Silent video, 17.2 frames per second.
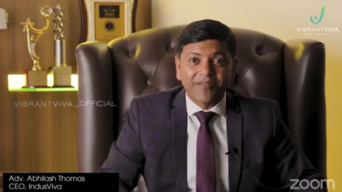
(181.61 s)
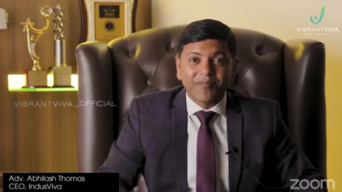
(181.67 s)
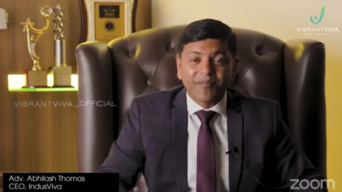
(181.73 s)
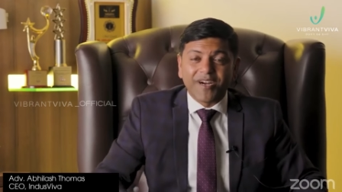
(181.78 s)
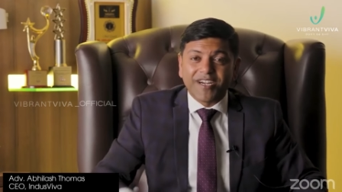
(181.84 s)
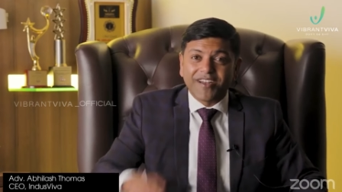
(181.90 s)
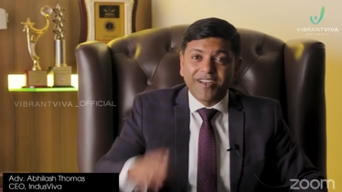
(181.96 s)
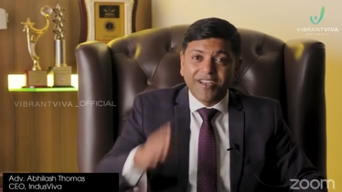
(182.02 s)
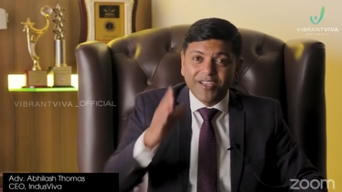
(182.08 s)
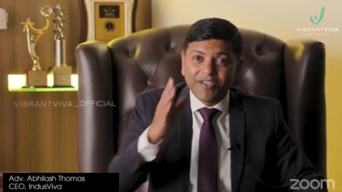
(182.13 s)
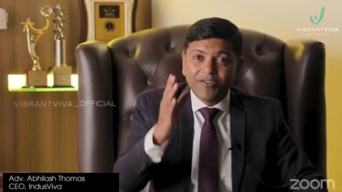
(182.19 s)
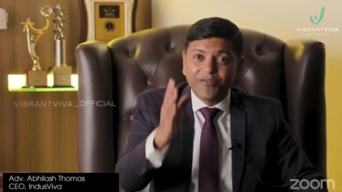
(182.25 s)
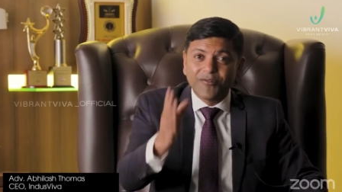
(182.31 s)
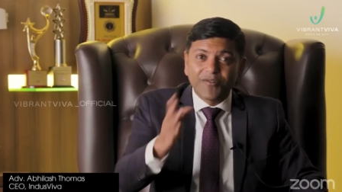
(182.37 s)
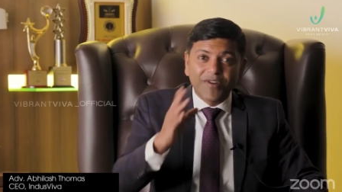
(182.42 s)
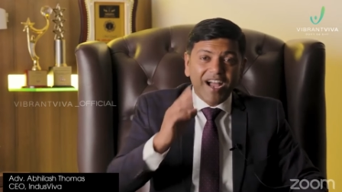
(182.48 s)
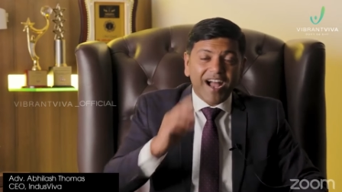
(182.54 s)
but
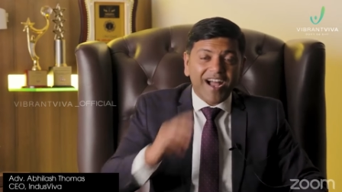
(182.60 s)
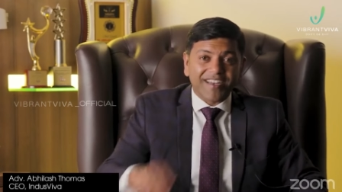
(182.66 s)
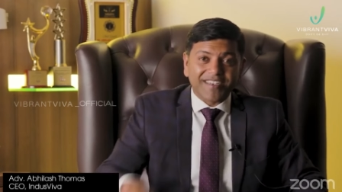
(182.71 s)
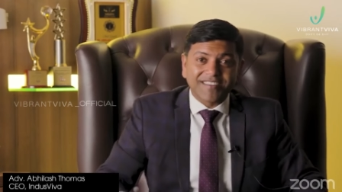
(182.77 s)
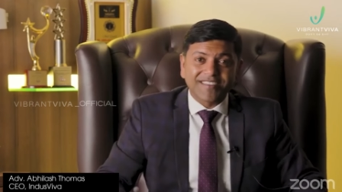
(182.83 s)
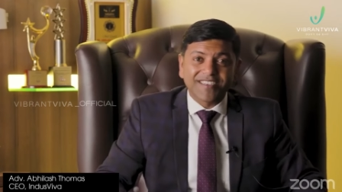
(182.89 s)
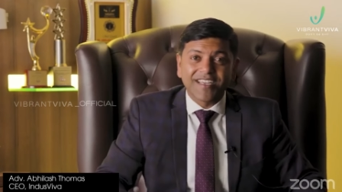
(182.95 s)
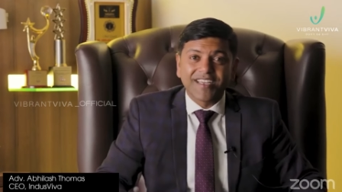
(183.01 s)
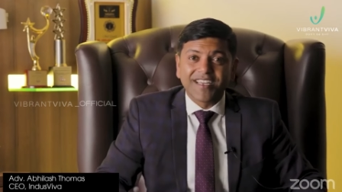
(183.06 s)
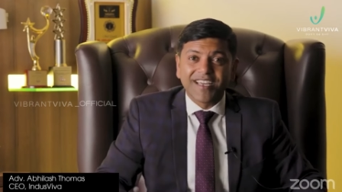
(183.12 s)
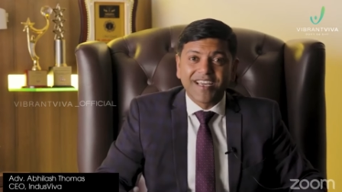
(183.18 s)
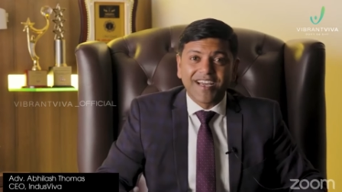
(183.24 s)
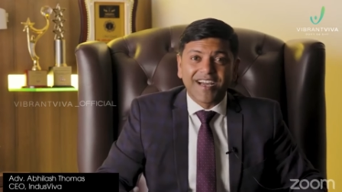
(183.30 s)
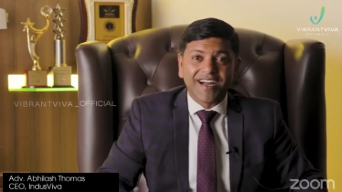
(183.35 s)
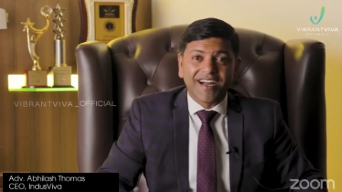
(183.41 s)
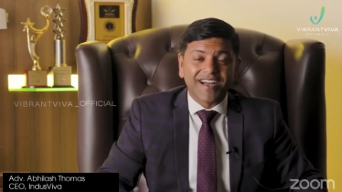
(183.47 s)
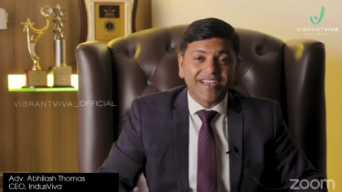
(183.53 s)
you guys
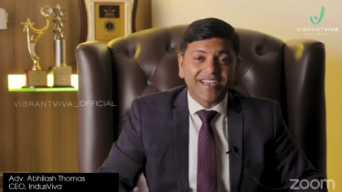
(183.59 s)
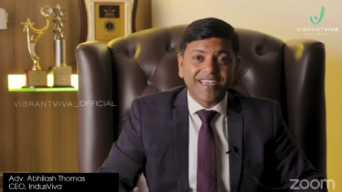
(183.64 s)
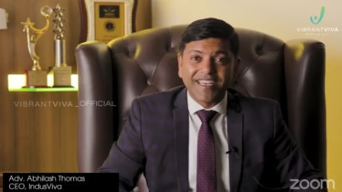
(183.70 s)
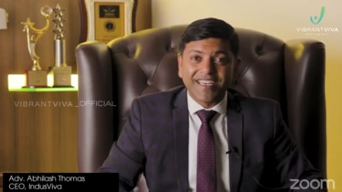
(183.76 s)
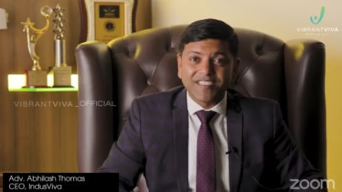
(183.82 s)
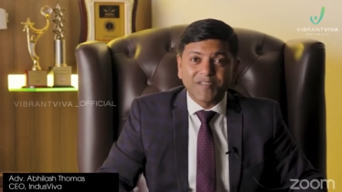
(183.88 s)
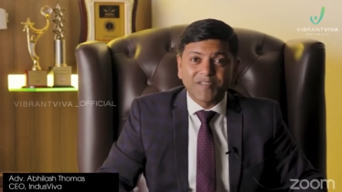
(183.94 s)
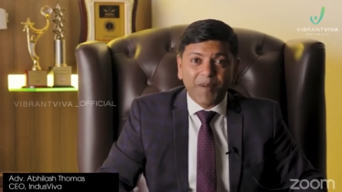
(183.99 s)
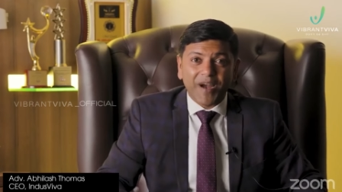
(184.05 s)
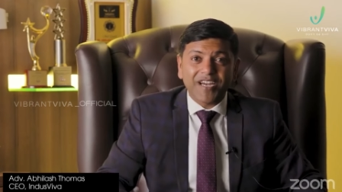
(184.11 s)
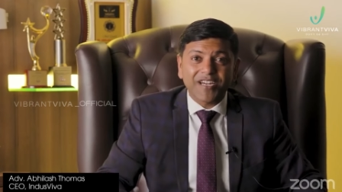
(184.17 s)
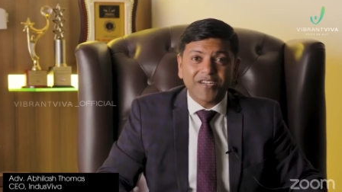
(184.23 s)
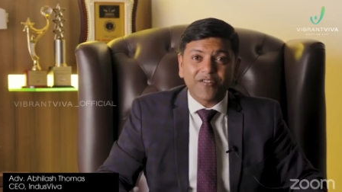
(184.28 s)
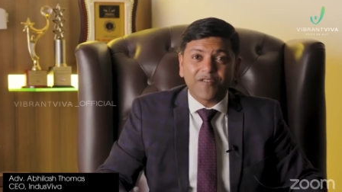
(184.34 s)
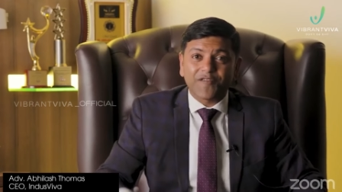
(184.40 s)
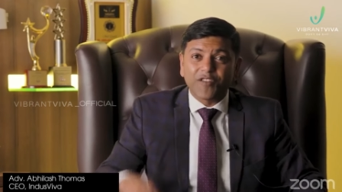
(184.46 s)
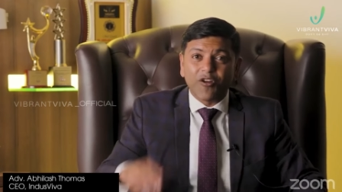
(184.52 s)
uh, in
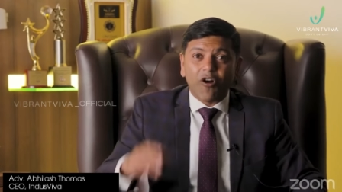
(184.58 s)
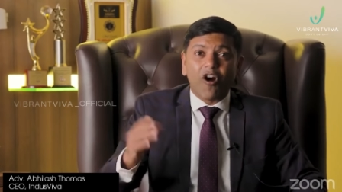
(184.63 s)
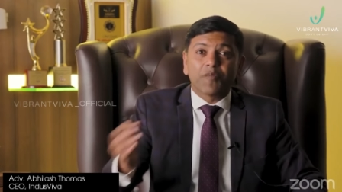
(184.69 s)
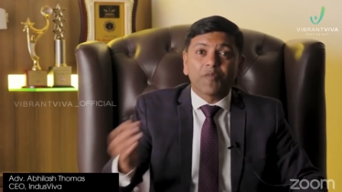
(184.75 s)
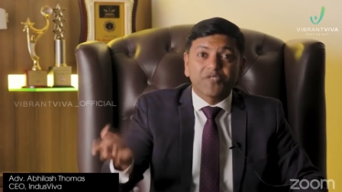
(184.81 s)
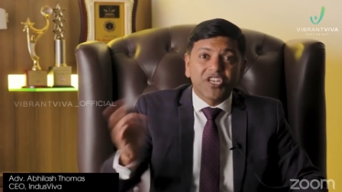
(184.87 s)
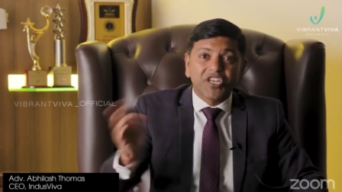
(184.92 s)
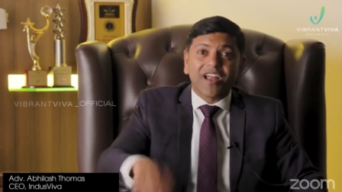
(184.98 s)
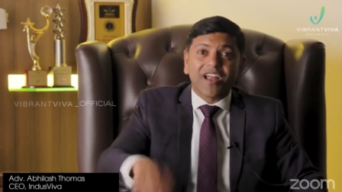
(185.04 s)
spite of the option